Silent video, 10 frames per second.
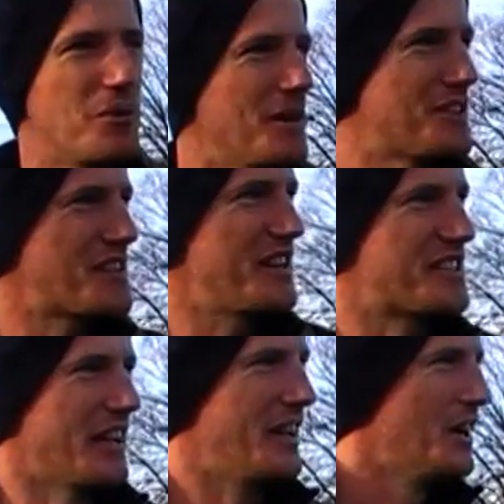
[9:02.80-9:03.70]
what does he
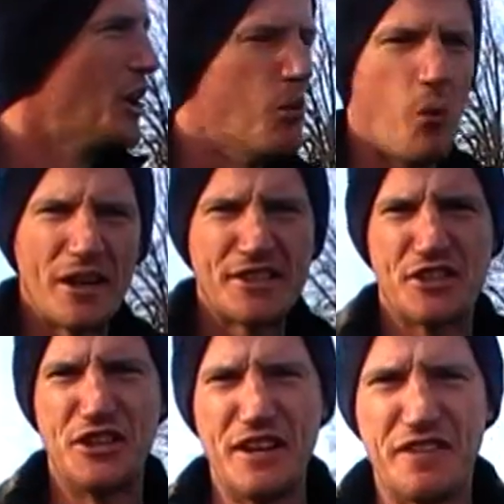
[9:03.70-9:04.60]
say? What's the
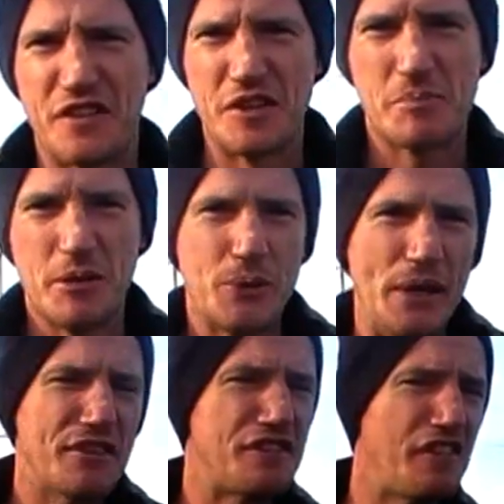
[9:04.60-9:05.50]
difference between
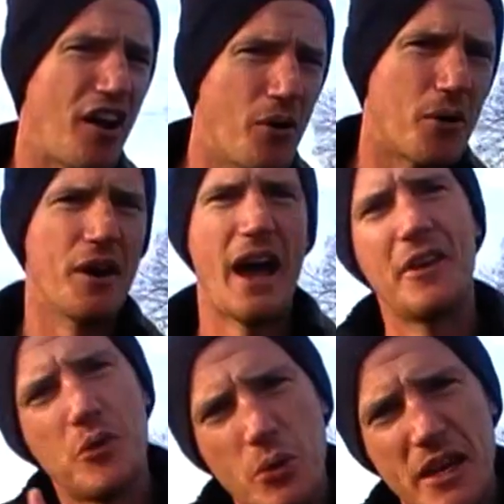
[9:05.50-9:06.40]
a flower and
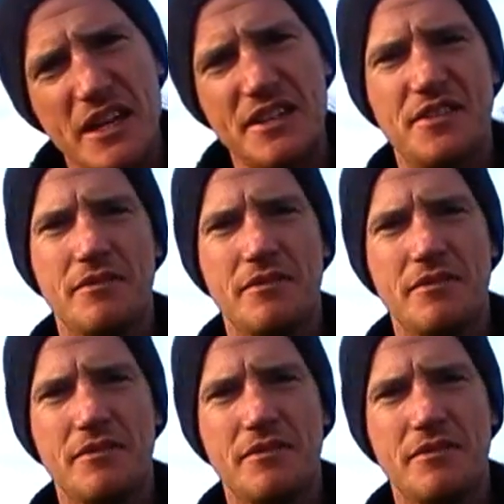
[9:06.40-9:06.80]
a weed?